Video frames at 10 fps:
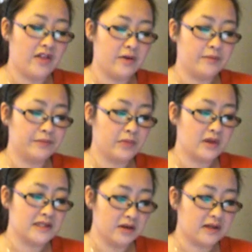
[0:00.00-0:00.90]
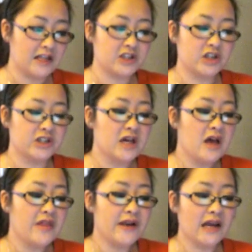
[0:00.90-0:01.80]
them silk lusters.
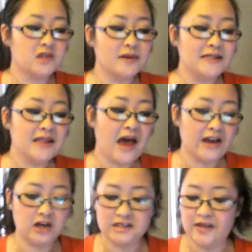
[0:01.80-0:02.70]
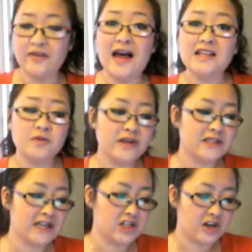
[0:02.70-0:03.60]
The next one is liners, and the last one
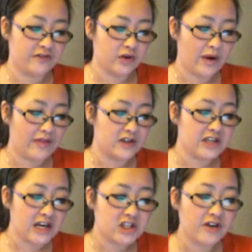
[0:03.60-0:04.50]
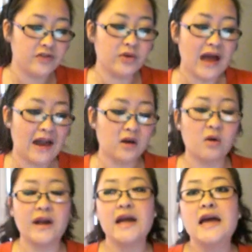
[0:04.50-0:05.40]
is deja vu. And the deja vu
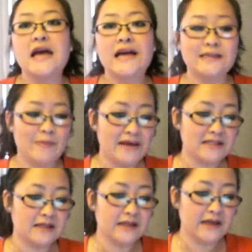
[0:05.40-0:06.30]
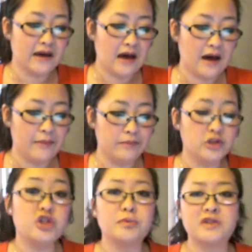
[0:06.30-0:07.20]
category is basically
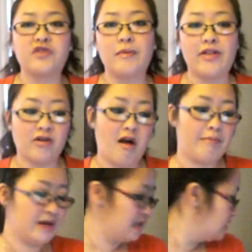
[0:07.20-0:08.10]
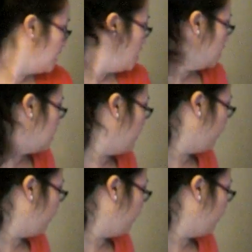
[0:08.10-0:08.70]
dupes from other companies. So the